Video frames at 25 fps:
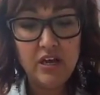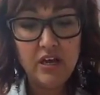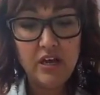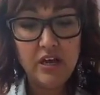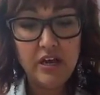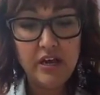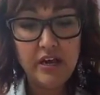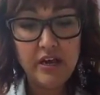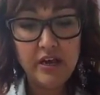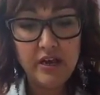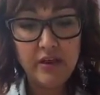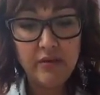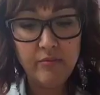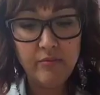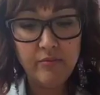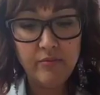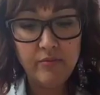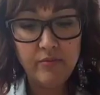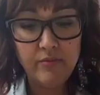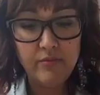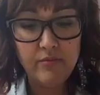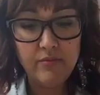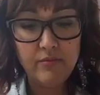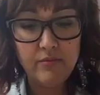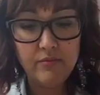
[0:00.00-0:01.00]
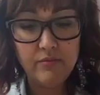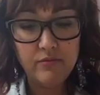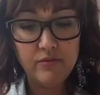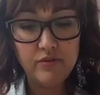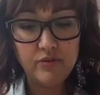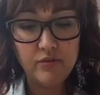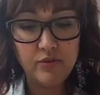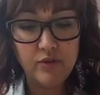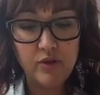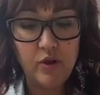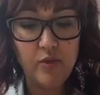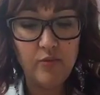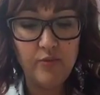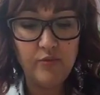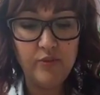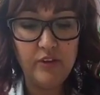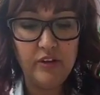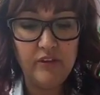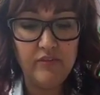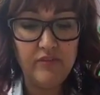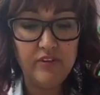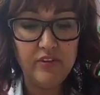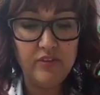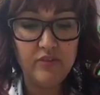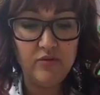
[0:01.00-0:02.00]
which will
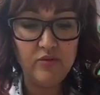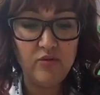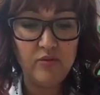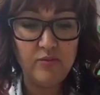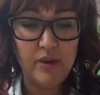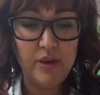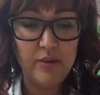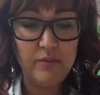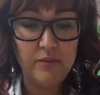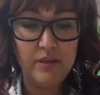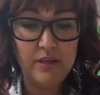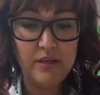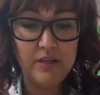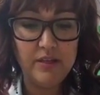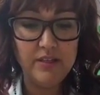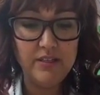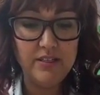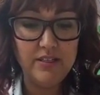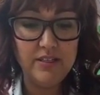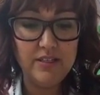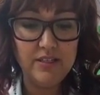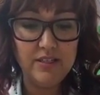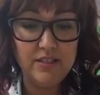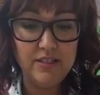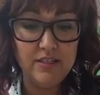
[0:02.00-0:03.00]
hopefully fit through my beads.